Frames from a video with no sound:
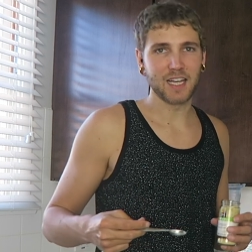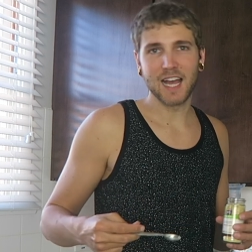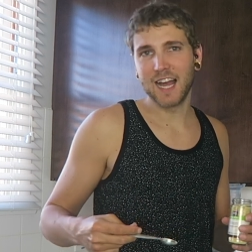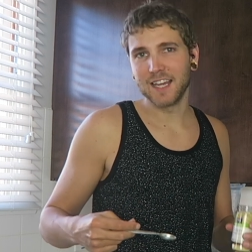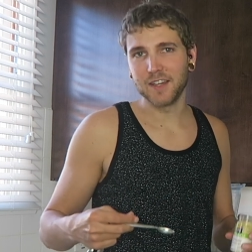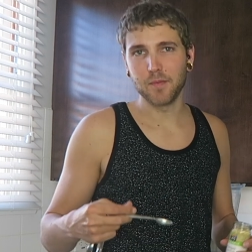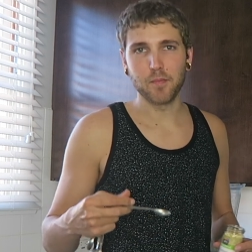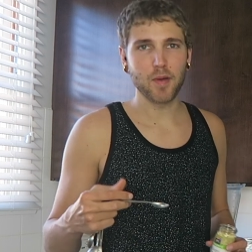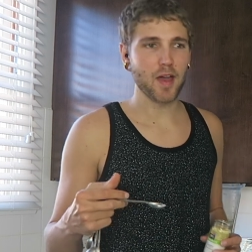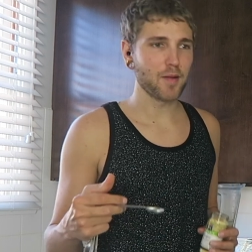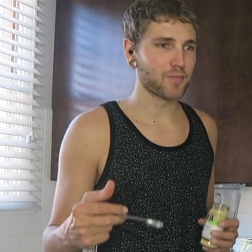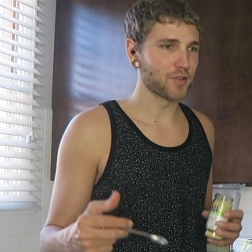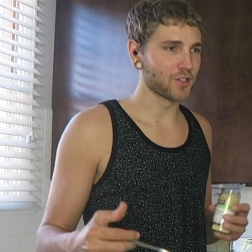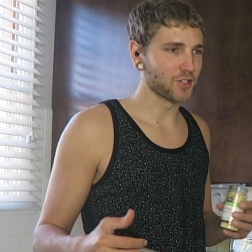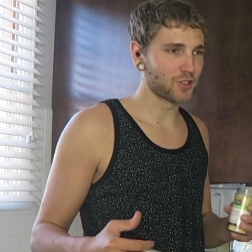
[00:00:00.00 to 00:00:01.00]
cayenne
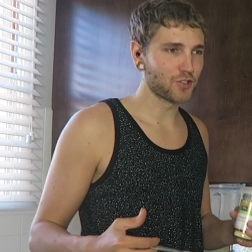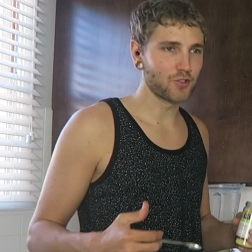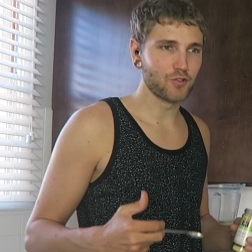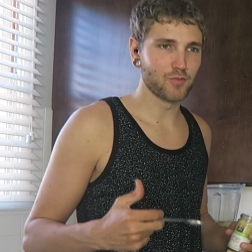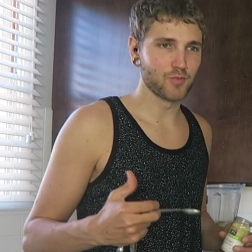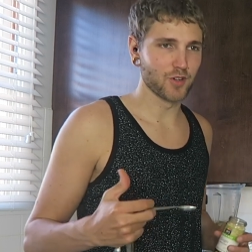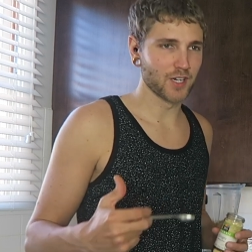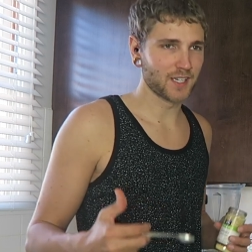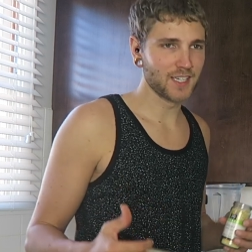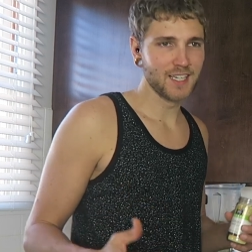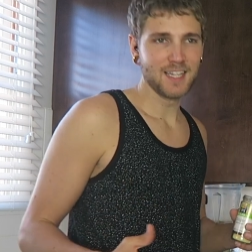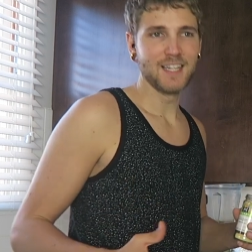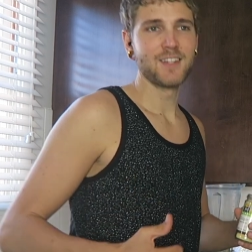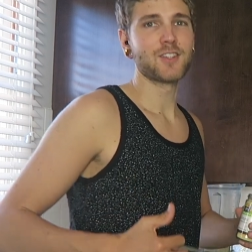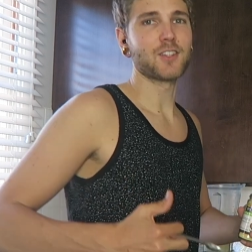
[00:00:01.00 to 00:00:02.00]
pepper, and turmeric.
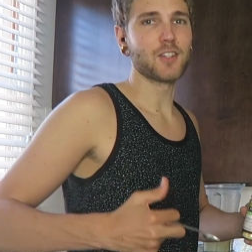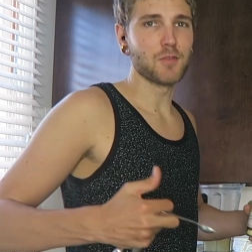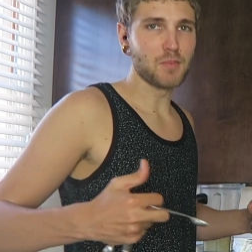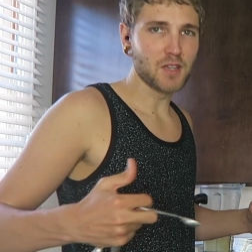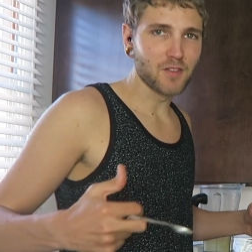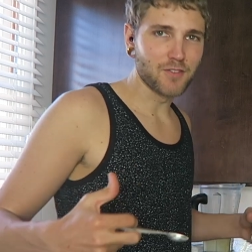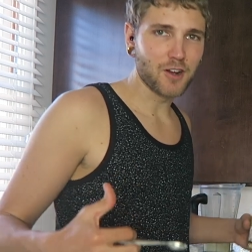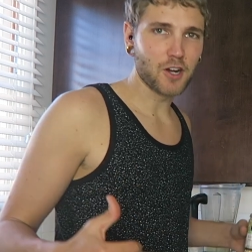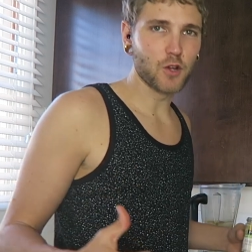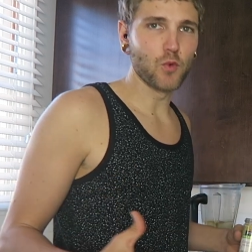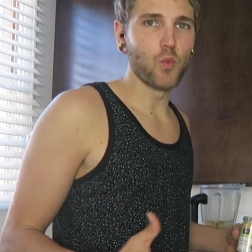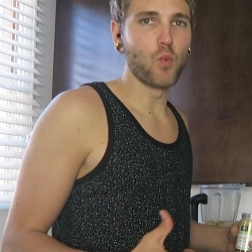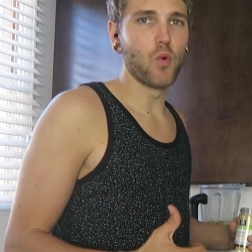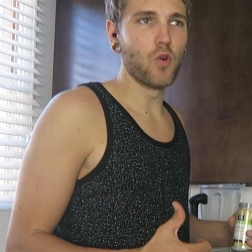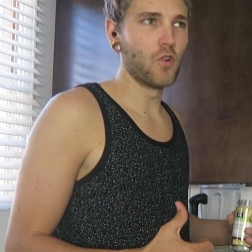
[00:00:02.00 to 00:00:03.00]
It's going to be a
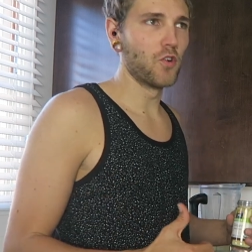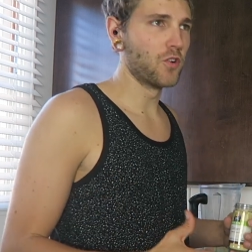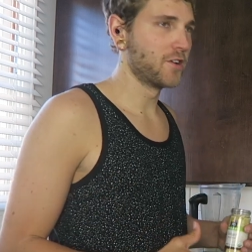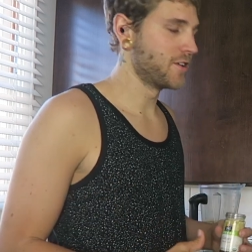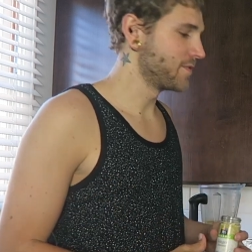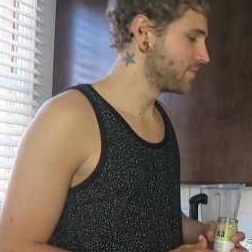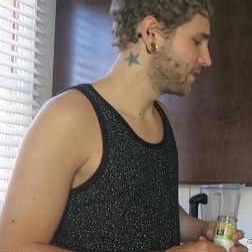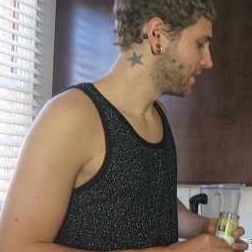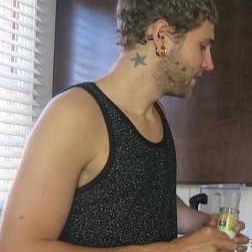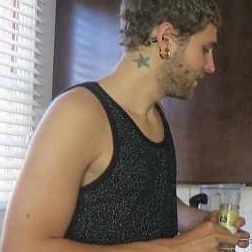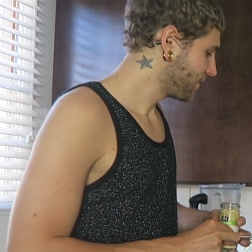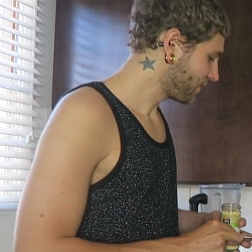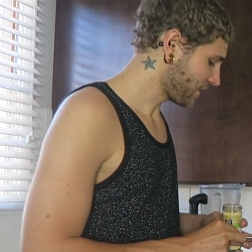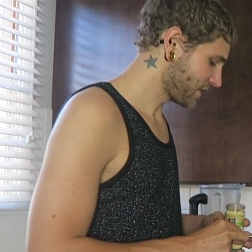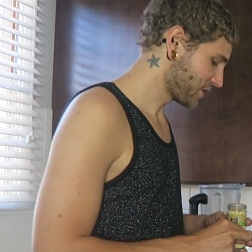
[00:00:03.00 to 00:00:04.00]
very warm,
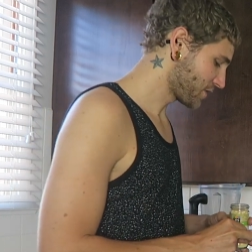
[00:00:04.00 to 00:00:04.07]
very